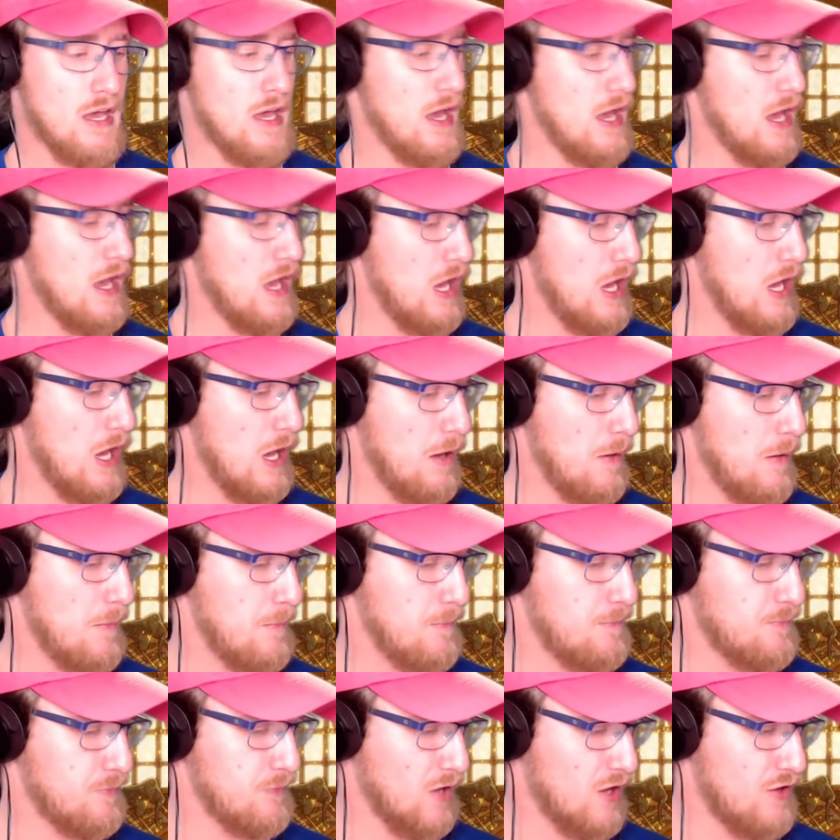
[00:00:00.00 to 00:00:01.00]

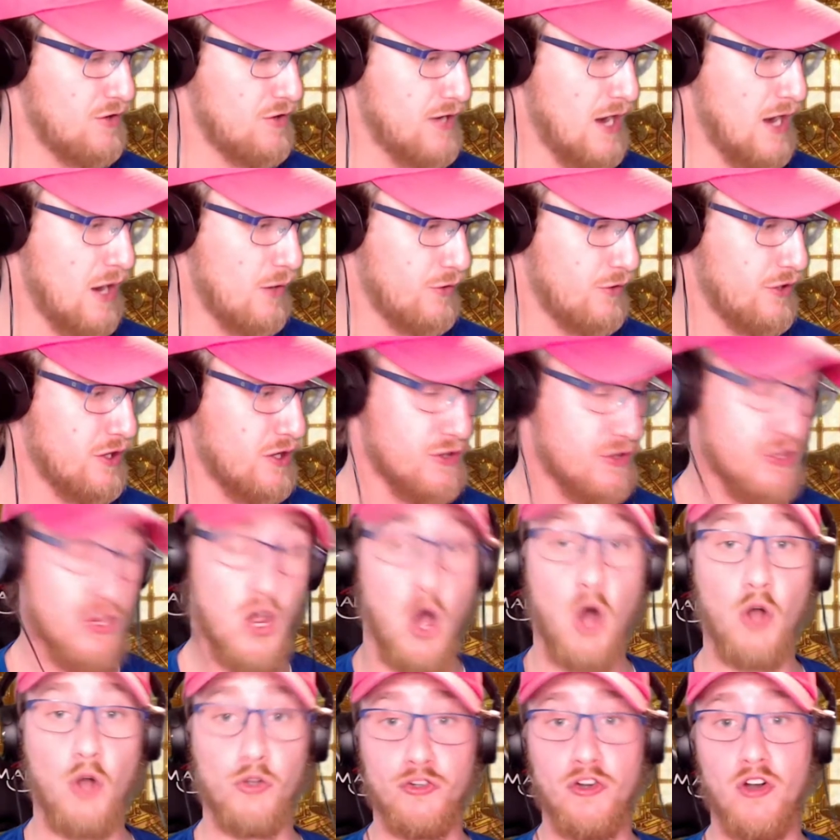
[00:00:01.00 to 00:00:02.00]
Now the
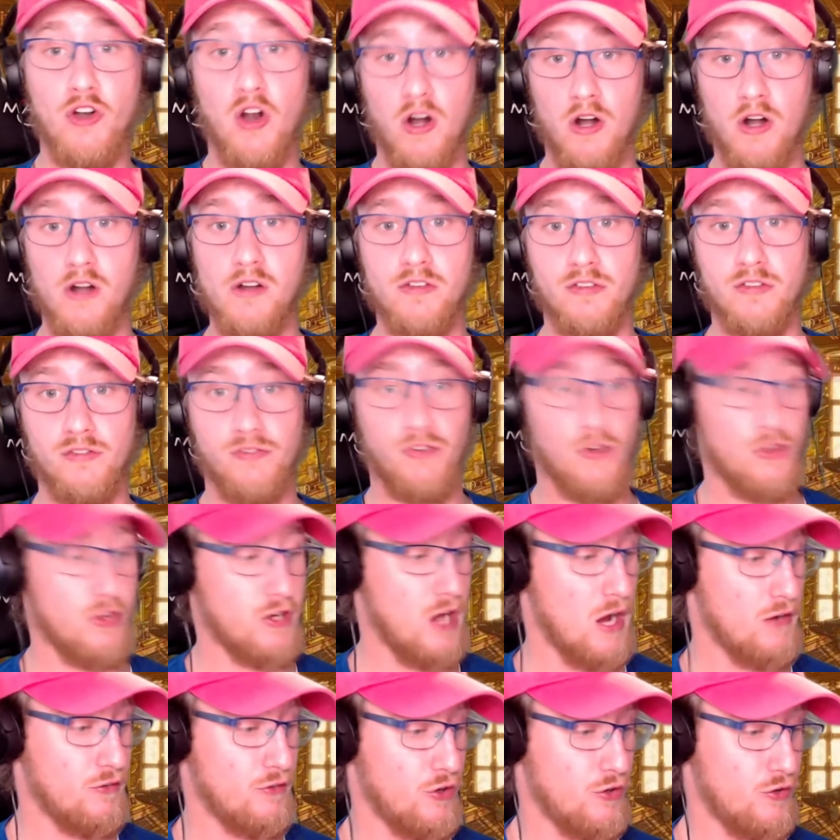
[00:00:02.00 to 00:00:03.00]
alternate art for the
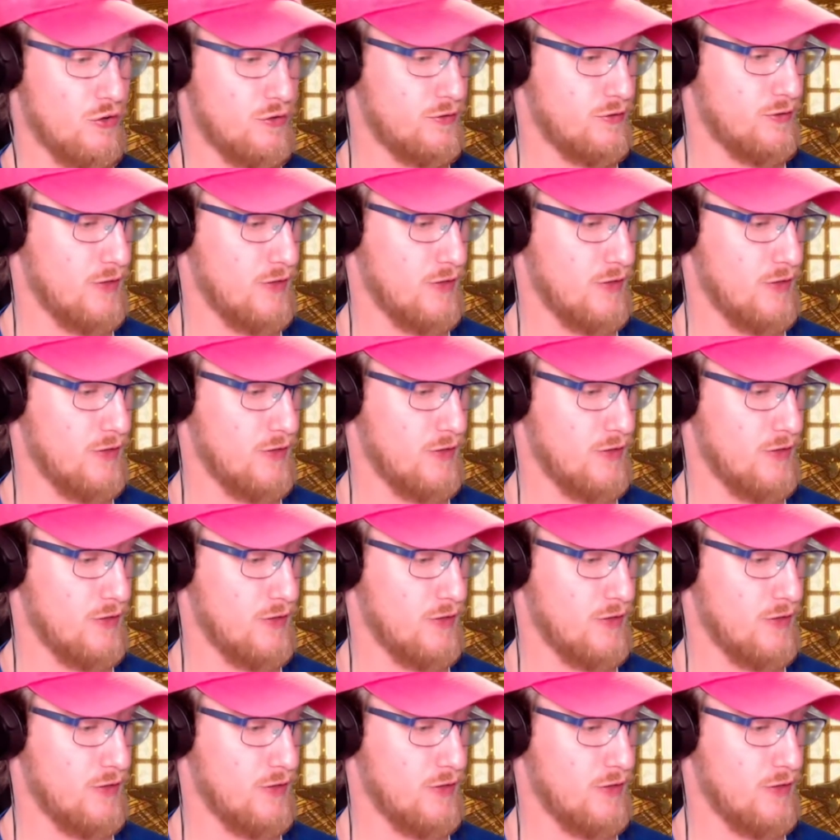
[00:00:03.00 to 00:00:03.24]
cover,